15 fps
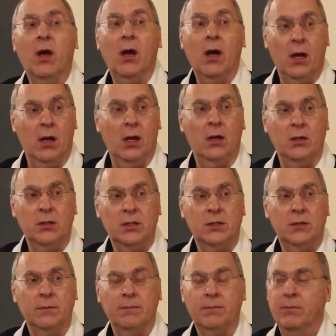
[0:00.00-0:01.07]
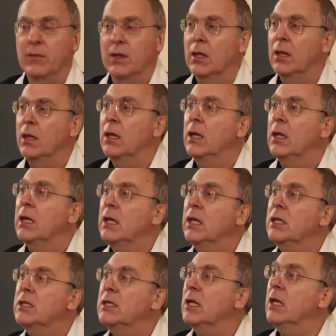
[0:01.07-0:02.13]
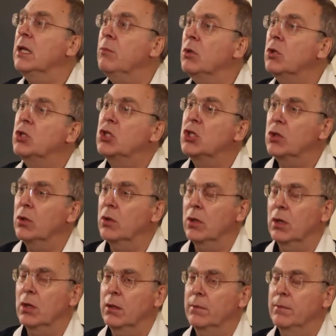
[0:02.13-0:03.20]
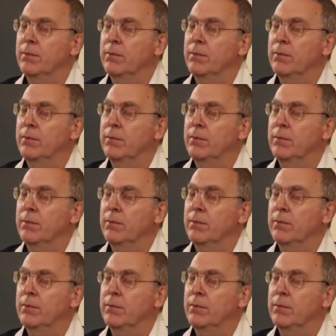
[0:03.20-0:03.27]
heart is immature,